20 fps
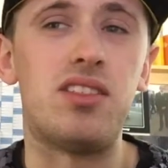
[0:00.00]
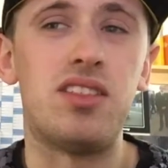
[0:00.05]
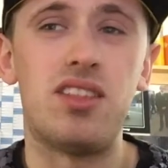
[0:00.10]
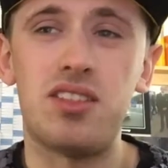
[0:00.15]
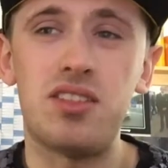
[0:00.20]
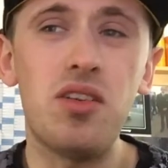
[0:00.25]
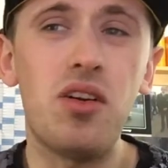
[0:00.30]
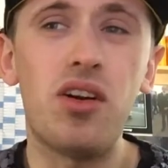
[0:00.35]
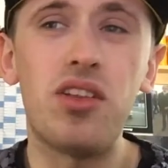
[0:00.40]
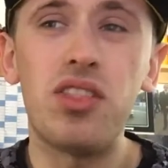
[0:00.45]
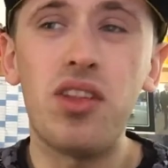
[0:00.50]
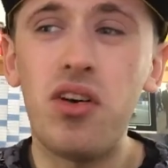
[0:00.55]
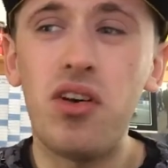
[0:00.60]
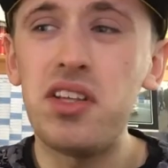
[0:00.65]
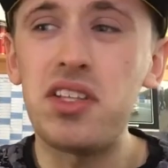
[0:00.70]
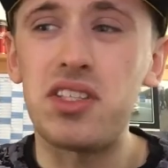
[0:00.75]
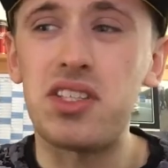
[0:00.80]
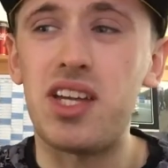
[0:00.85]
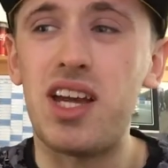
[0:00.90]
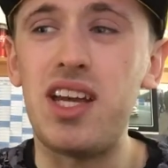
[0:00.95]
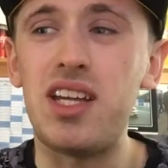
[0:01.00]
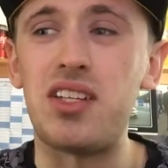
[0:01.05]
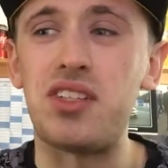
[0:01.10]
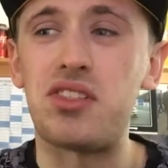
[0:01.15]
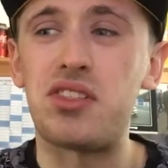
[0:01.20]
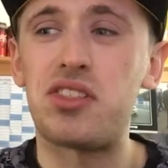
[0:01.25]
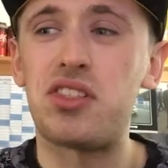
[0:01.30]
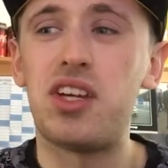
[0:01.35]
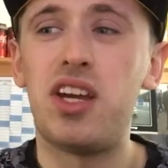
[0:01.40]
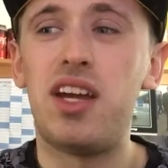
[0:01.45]
And it's not a nice
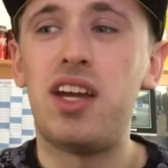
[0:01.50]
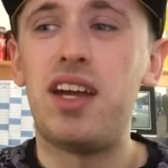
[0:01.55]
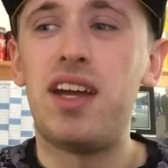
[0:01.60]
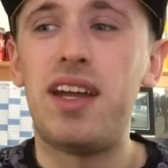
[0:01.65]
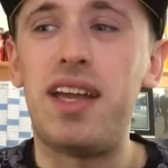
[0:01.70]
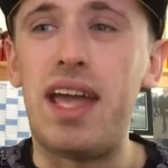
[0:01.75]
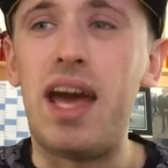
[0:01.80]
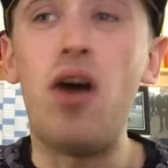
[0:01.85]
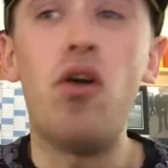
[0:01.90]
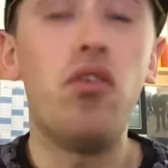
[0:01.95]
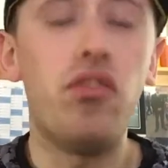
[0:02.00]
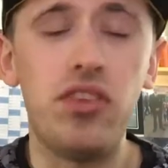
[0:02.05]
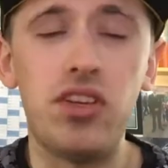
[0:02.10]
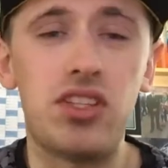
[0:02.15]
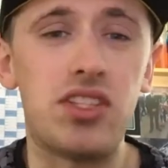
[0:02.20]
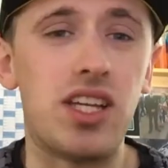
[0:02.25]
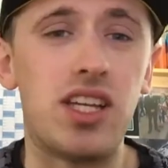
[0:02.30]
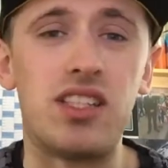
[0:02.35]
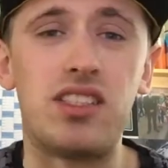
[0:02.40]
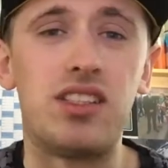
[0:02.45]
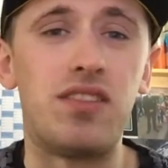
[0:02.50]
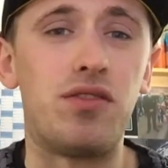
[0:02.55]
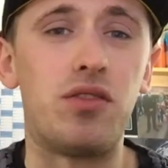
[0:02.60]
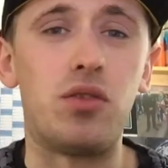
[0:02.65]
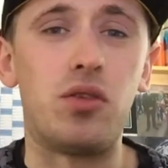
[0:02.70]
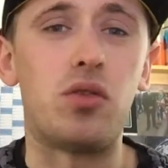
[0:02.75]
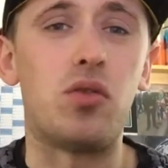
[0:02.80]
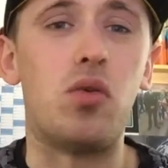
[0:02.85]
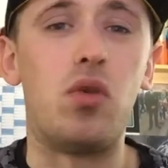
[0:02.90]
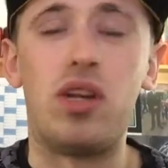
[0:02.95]
taste, healthy taste if you
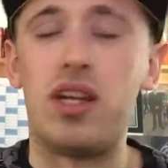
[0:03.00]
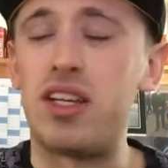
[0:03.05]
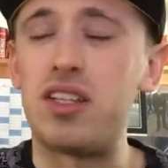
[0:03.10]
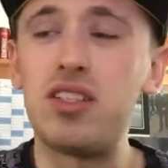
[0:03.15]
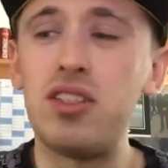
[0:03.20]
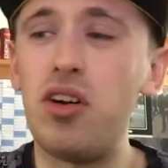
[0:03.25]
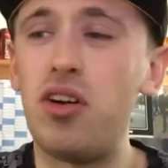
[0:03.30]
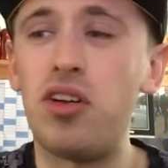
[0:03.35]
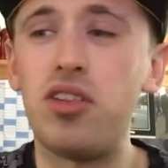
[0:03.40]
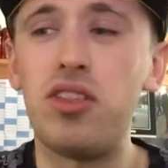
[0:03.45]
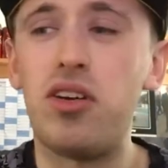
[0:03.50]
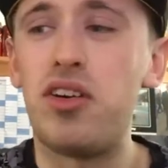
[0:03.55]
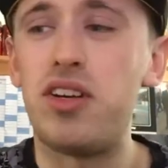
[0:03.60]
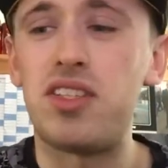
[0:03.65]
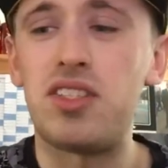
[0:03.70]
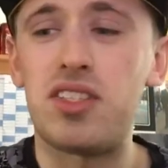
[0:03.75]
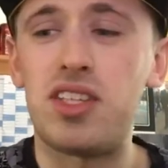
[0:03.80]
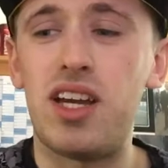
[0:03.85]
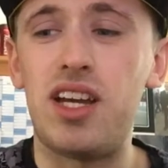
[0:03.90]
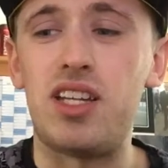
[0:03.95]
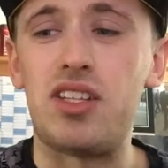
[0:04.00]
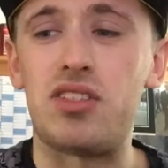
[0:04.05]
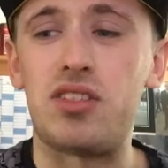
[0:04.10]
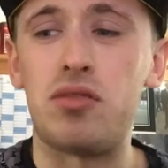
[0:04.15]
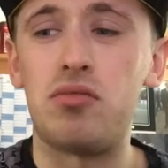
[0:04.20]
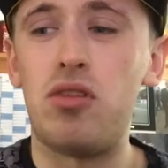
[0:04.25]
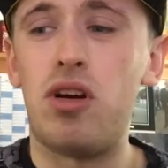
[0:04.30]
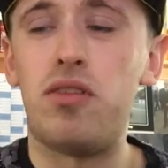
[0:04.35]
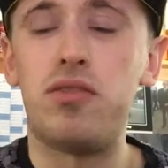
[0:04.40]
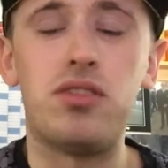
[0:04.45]
want to call it. It's not a nice taste.
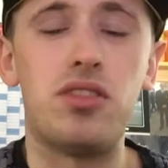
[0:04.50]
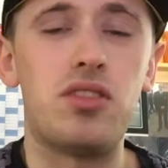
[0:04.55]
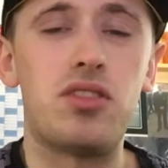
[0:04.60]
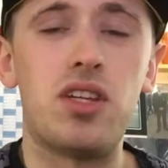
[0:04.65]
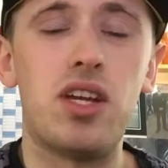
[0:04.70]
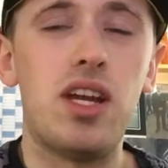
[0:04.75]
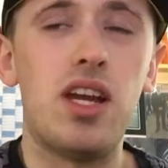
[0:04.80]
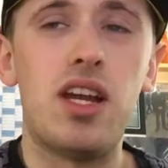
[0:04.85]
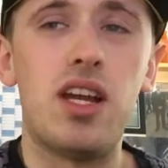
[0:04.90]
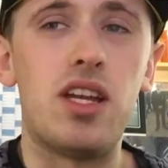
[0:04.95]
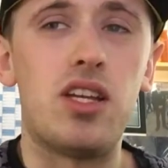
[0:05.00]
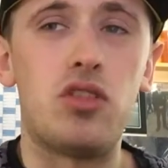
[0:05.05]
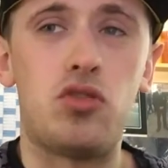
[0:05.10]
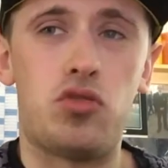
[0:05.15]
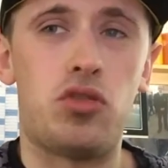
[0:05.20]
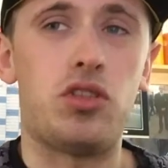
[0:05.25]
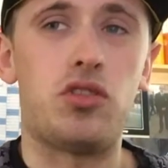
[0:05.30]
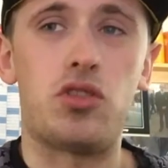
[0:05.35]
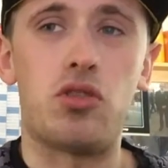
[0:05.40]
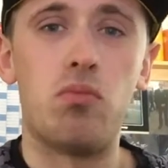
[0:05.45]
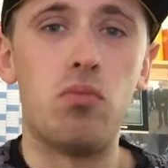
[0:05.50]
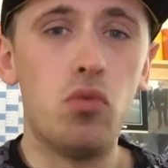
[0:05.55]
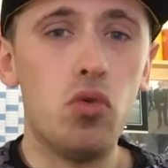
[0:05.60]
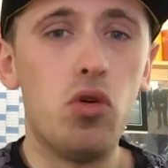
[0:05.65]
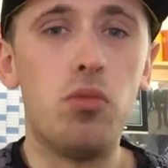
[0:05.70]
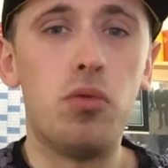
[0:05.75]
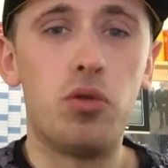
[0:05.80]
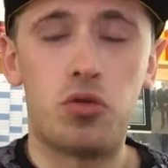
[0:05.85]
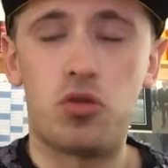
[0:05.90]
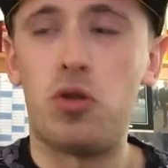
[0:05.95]
I'd rather just drink some
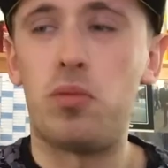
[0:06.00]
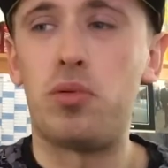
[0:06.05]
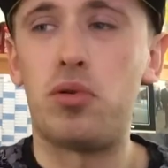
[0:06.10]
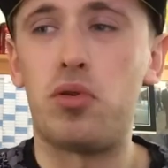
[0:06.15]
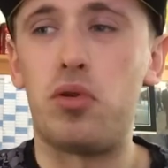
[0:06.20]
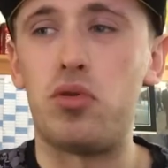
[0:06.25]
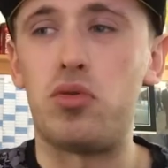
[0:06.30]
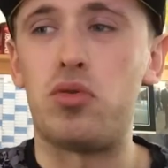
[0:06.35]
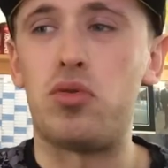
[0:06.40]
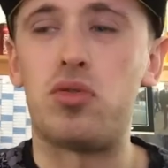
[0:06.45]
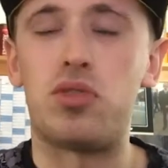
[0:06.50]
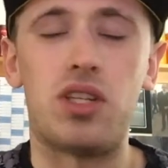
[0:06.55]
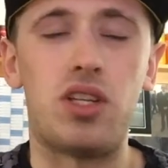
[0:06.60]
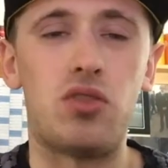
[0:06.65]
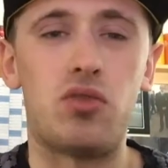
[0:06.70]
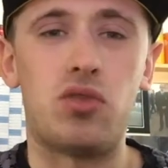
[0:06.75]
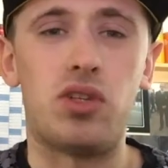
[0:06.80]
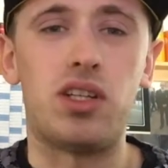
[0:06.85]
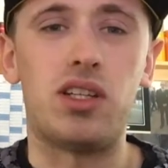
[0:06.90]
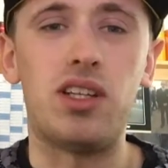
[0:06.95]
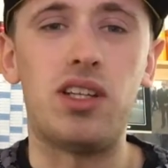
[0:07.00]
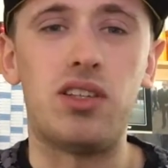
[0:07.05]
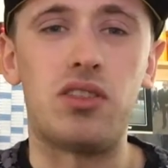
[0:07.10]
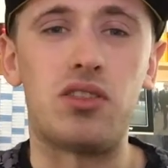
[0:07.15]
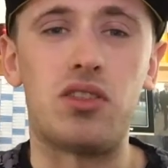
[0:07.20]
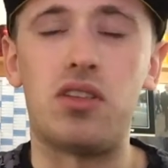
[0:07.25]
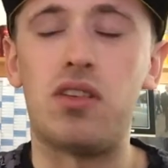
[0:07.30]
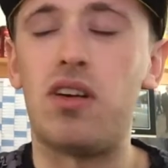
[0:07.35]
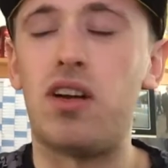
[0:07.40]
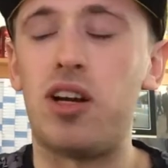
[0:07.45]
normal tropical juice and drink this,
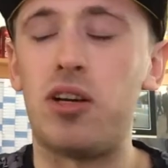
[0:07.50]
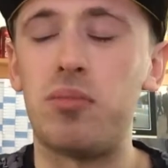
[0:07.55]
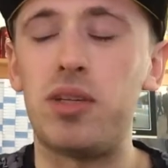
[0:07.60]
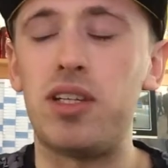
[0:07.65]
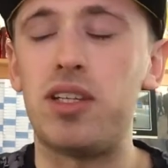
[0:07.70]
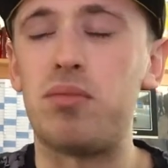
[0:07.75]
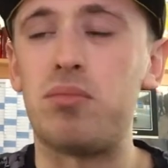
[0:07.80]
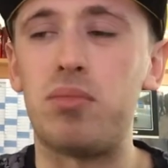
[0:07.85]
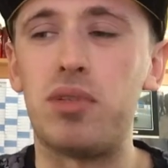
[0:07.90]
you know what I mean?